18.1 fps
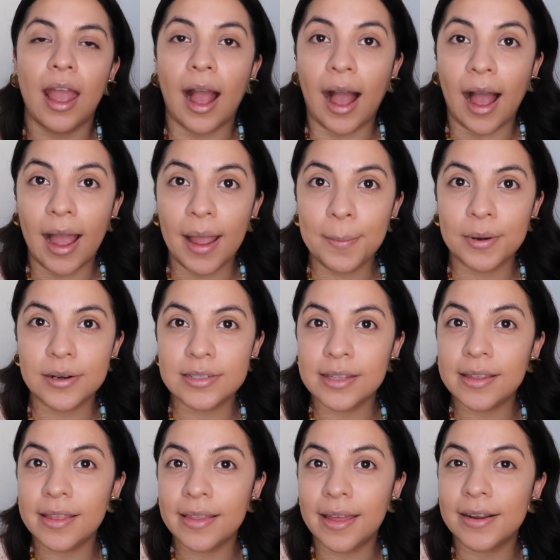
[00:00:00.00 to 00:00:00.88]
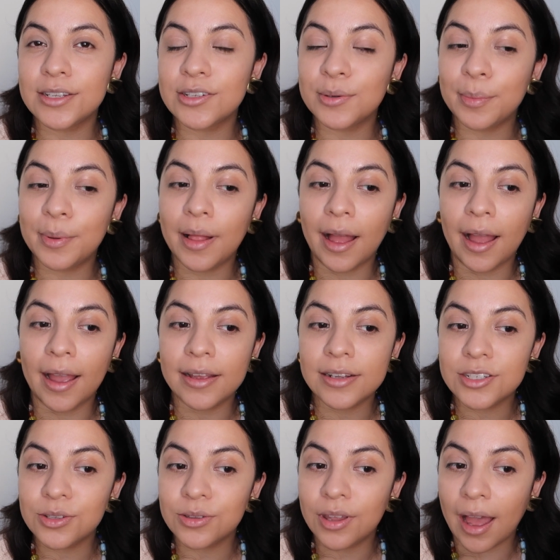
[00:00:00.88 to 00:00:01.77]
I personally like to apply
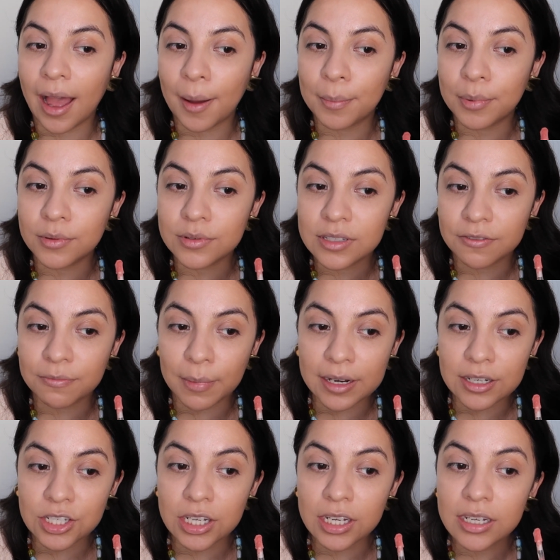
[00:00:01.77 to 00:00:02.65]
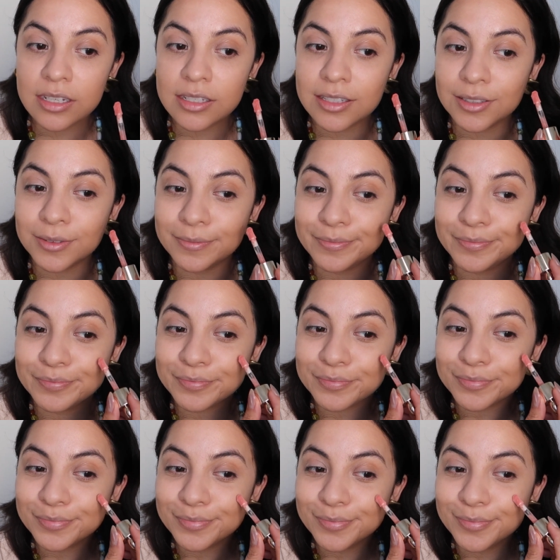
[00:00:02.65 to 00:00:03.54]
to the apples of my cheeks,
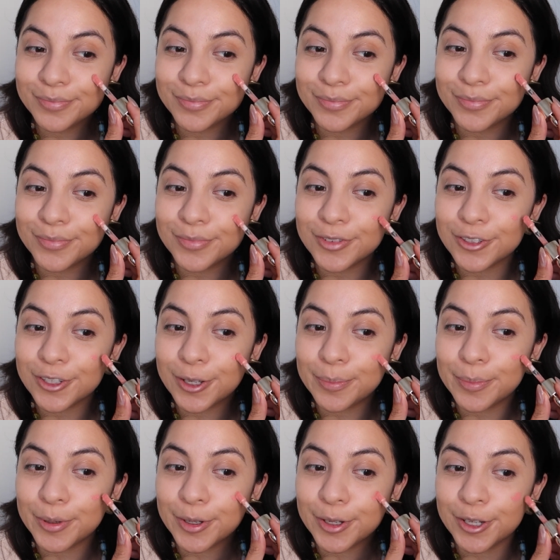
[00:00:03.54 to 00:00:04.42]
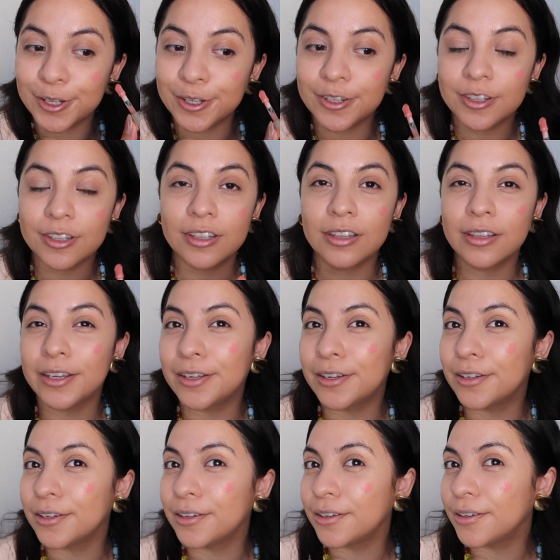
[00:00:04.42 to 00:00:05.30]
so I put
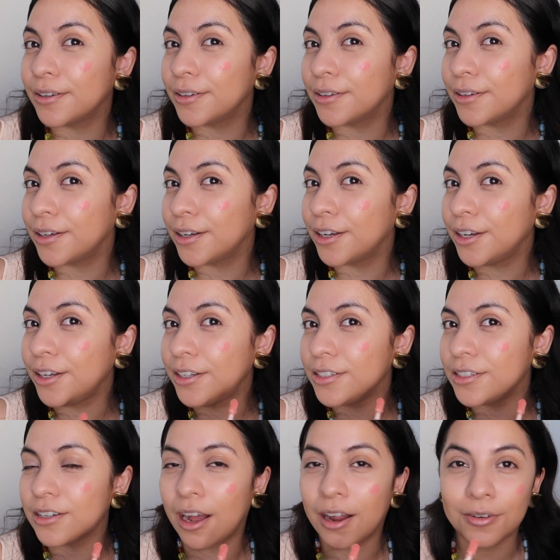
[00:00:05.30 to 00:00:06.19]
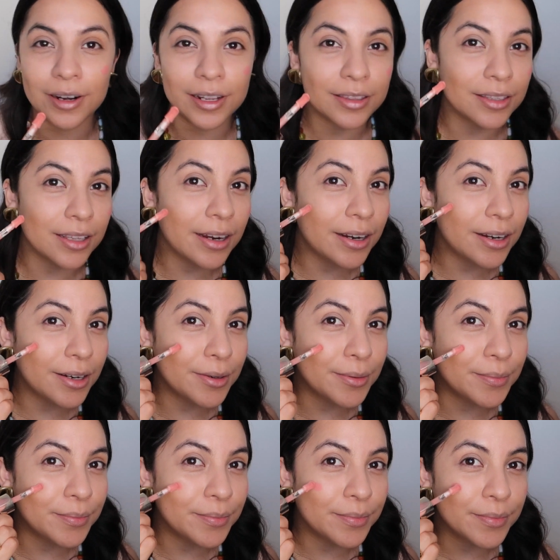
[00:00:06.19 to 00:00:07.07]
like a good dot right
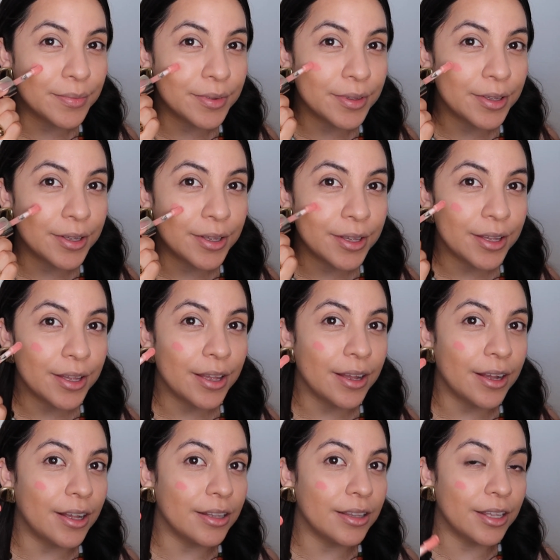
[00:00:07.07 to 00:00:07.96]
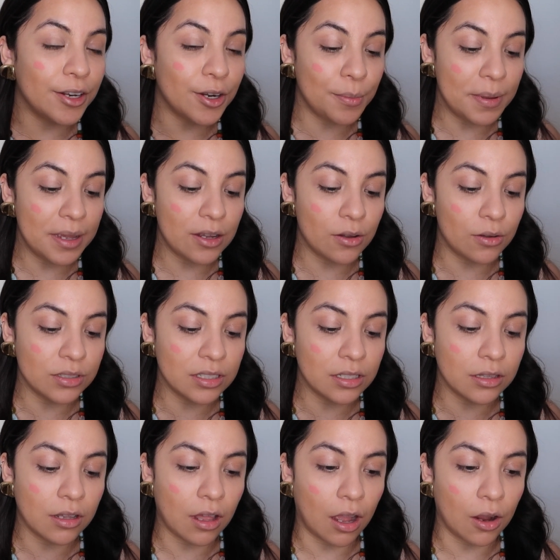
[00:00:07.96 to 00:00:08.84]
there. A little bit goes
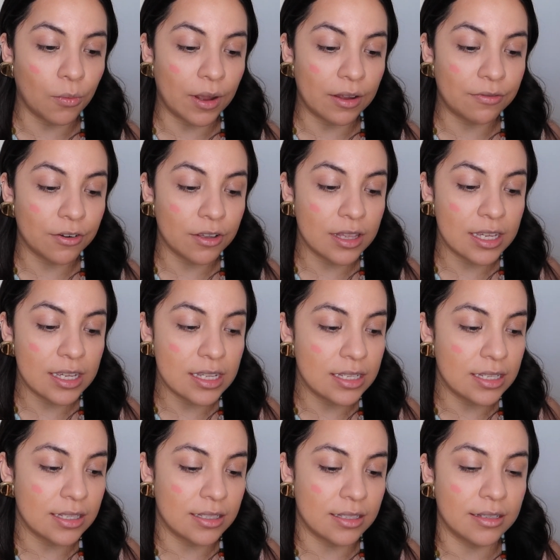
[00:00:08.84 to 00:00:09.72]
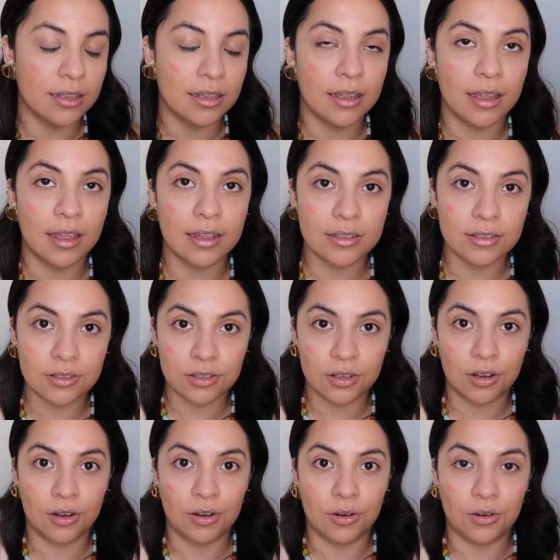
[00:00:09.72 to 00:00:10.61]
a long way for this,
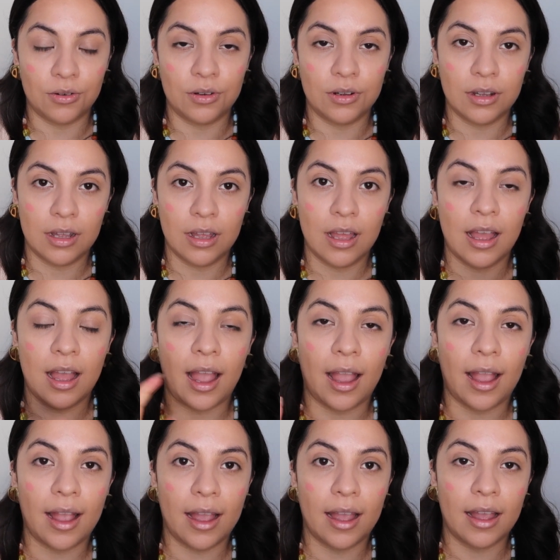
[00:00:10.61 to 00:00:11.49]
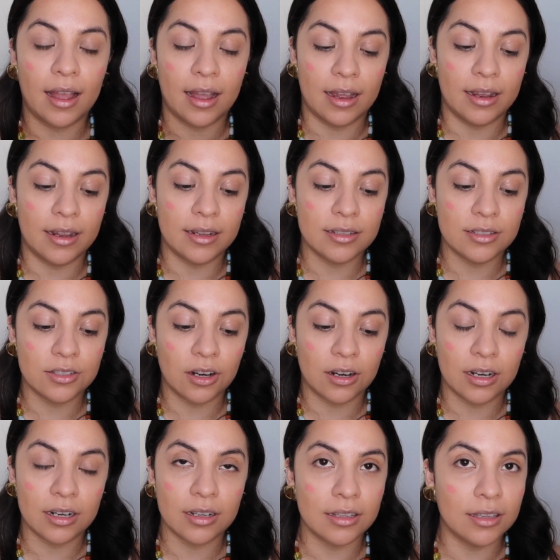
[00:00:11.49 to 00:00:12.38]
so I
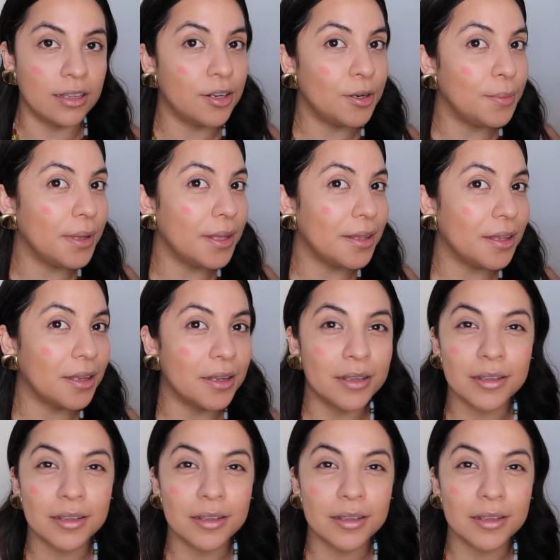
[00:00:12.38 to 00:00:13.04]
start a little bit